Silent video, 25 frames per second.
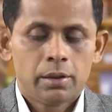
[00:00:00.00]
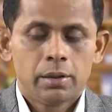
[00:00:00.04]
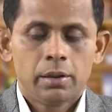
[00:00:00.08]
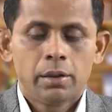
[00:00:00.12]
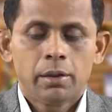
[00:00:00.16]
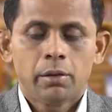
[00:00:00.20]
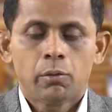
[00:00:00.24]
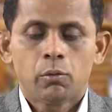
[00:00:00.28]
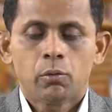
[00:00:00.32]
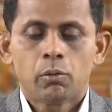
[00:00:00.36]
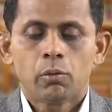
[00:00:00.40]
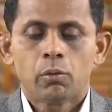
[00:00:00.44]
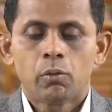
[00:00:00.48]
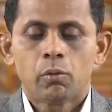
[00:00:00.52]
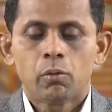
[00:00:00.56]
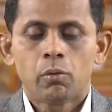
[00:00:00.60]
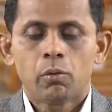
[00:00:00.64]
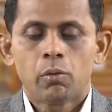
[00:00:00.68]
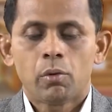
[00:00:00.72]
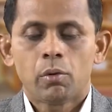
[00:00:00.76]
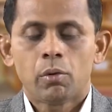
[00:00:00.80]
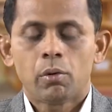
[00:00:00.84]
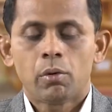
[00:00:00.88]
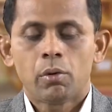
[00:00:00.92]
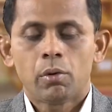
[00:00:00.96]
Now,
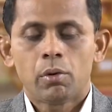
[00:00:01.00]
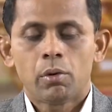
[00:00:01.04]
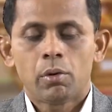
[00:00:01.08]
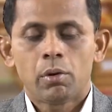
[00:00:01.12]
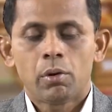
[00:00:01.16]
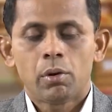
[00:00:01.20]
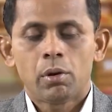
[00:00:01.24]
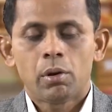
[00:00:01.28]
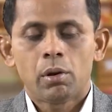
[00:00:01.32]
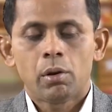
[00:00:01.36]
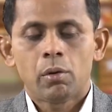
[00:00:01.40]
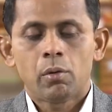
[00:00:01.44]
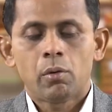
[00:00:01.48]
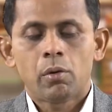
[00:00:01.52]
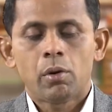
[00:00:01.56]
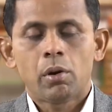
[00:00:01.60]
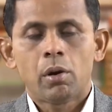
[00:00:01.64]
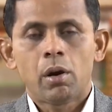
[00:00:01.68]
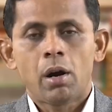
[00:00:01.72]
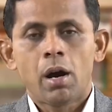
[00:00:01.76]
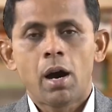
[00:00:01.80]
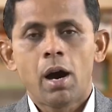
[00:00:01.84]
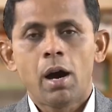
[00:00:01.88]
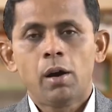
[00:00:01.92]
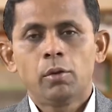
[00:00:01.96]

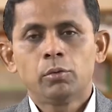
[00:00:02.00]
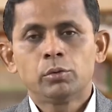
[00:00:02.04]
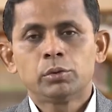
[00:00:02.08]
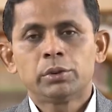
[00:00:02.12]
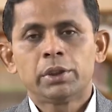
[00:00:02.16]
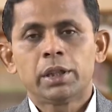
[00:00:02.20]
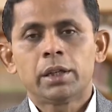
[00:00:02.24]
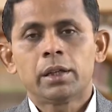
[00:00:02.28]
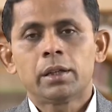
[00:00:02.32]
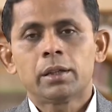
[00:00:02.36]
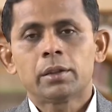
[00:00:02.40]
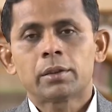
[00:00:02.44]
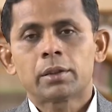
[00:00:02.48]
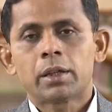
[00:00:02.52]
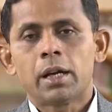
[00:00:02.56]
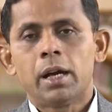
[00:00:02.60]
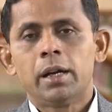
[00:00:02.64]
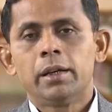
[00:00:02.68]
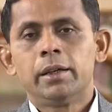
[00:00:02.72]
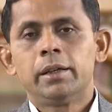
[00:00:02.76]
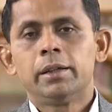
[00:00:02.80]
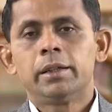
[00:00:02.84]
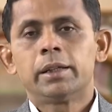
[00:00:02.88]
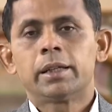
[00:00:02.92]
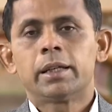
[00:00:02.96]
how the
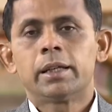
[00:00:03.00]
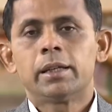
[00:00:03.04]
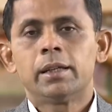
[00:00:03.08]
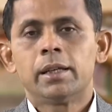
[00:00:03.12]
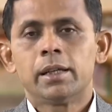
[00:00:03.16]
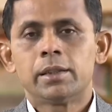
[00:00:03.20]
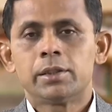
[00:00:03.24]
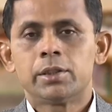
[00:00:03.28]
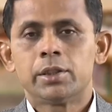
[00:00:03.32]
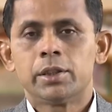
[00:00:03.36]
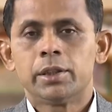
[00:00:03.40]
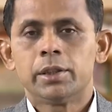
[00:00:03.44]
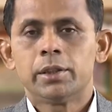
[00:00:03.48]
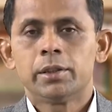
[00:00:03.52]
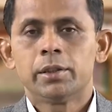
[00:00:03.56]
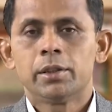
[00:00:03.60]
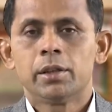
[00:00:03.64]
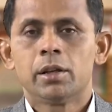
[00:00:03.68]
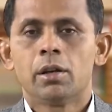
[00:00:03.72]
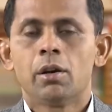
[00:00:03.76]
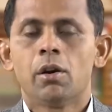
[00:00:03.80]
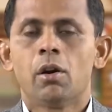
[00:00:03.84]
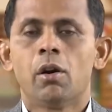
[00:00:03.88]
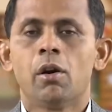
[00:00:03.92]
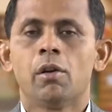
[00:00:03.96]
kinetic energy
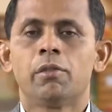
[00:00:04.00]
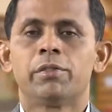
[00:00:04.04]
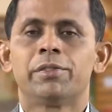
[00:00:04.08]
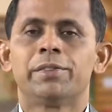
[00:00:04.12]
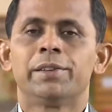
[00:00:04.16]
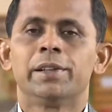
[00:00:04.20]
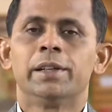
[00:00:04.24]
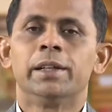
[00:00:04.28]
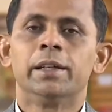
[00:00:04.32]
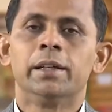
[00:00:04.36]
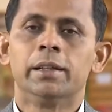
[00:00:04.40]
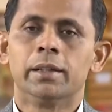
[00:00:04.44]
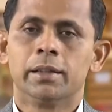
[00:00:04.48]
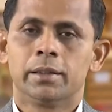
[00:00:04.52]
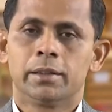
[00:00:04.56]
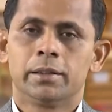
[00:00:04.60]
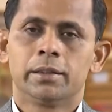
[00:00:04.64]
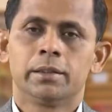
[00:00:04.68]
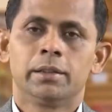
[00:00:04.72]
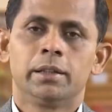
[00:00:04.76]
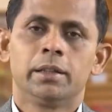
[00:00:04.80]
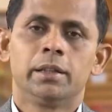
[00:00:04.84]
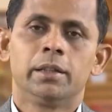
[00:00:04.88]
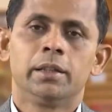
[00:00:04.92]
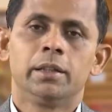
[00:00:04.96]
of
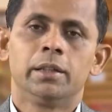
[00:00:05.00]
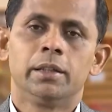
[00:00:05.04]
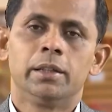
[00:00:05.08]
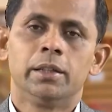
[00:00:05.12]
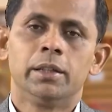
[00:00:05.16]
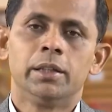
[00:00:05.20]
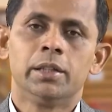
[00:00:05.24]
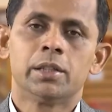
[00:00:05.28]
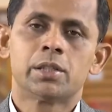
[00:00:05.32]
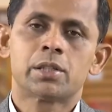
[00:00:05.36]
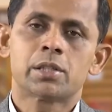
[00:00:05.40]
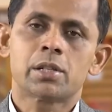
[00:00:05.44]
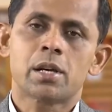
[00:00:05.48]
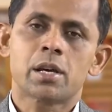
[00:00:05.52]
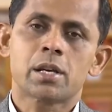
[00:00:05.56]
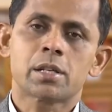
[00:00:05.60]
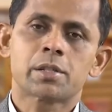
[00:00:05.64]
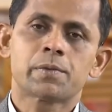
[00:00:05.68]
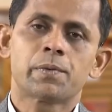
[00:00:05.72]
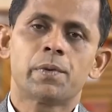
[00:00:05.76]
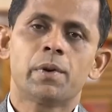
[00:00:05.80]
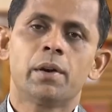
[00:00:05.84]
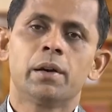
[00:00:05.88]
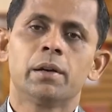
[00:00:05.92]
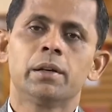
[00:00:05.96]
air is
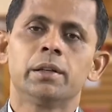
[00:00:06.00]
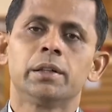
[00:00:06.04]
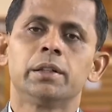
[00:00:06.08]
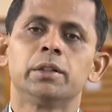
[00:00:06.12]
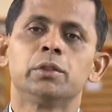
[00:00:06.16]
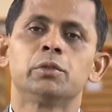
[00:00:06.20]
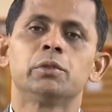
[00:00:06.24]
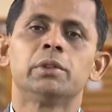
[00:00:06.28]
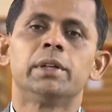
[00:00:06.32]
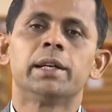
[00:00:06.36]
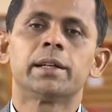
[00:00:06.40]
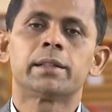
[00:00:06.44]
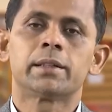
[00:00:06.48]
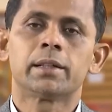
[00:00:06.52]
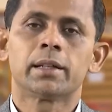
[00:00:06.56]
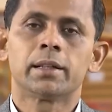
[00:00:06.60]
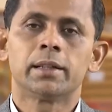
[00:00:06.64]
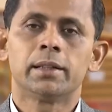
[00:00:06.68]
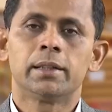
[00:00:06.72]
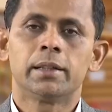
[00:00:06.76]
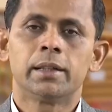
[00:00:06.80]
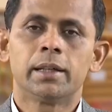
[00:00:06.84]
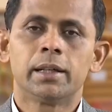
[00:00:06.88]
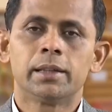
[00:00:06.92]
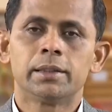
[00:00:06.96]
transferred into
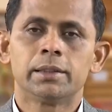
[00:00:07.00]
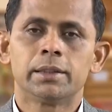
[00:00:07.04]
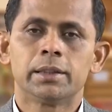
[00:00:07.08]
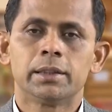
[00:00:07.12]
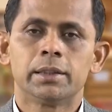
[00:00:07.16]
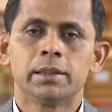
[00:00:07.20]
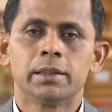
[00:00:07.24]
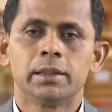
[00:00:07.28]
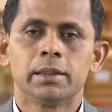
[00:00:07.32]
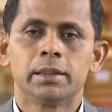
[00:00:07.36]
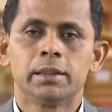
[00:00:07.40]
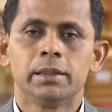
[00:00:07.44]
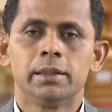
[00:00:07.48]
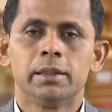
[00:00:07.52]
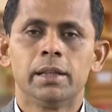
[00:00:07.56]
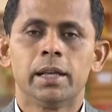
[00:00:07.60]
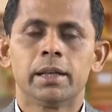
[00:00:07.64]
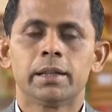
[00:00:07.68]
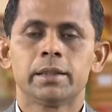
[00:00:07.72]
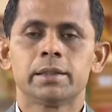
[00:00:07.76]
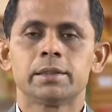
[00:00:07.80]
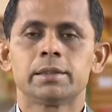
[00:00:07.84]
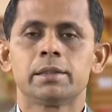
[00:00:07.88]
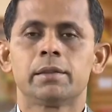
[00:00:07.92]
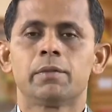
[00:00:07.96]
electrical energy,
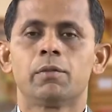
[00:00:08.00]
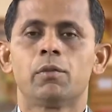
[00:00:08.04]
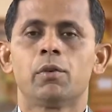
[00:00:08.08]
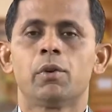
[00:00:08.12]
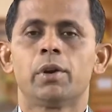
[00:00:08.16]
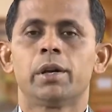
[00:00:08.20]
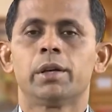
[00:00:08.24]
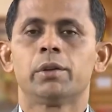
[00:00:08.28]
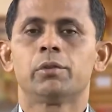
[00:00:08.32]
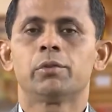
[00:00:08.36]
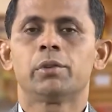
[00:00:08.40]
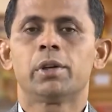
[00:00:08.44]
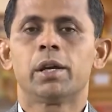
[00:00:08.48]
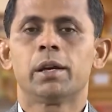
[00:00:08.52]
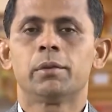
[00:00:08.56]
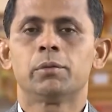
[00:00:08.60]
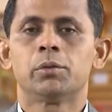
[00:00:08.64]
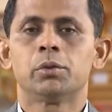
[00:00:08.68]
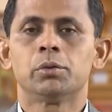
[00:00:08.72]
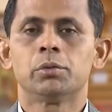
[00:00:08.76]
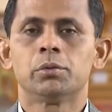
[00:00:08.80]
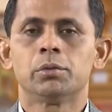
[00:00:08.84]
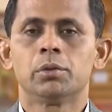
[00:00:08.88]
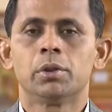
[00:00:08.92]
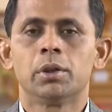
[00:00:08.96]
that is the point we
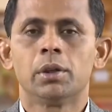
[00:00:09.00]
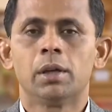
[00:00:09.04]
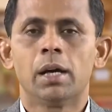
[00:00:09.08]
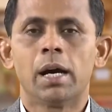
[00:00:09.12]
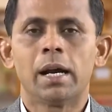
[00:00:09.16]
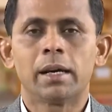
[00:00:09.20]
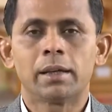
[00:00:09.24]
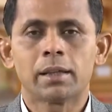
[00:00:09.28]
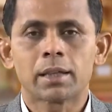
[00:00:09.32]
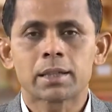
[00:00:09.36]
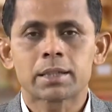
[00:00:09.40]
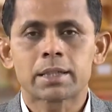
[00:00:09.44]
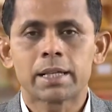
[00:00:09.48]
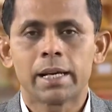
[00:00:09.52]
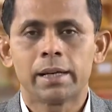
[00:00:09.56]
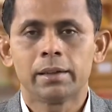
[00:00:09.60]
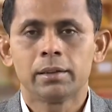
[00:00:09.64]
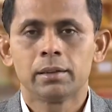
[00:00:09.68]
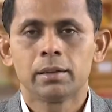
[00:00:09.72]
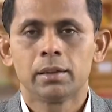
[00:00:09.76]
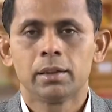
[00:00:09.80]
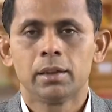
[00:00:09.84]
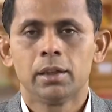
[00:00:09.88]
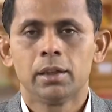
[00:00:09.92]
have to understand.